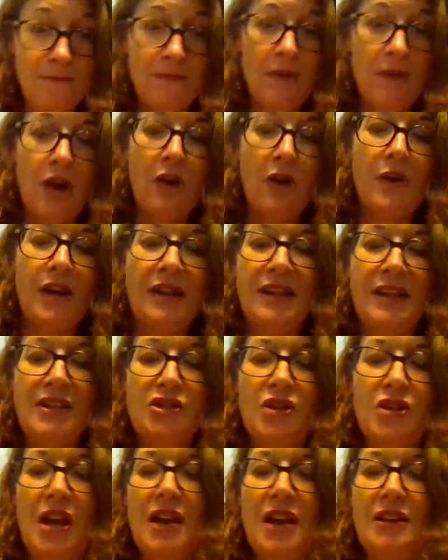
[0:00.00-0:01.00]
Okay, let's
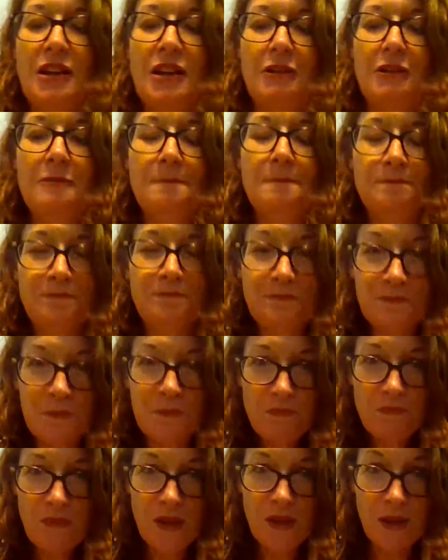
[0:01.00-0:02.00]
try another.
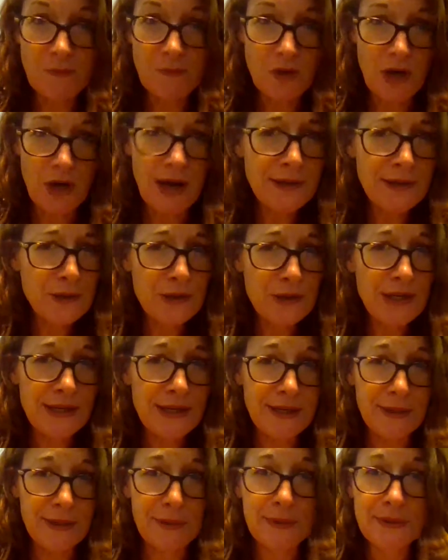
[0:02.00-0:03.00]
I'm trying to trick
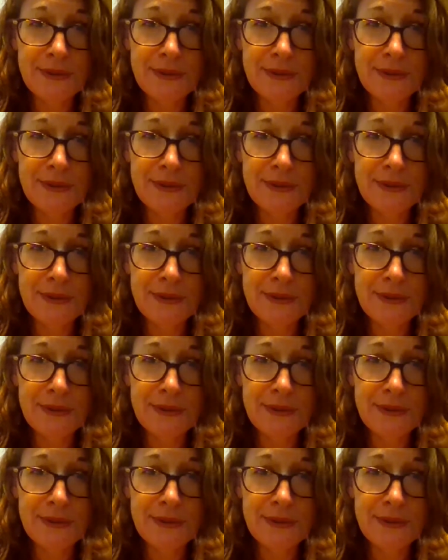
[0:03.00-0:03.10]
you.